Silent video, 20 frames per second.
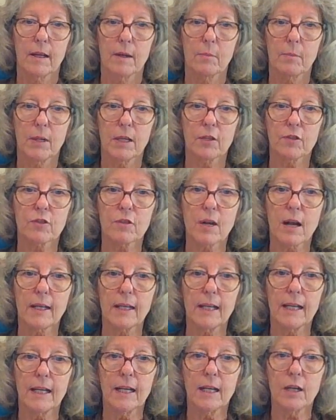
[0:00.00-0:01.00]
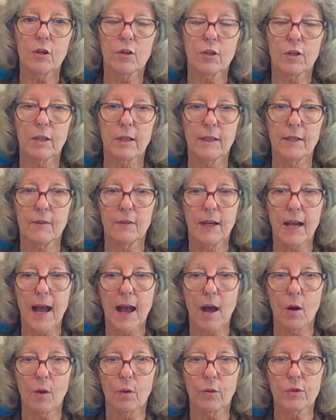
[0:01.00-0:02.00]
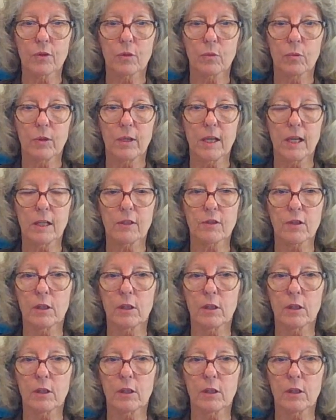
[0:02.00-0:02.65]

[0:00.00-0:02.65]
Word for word: but it's not here to live it out. It's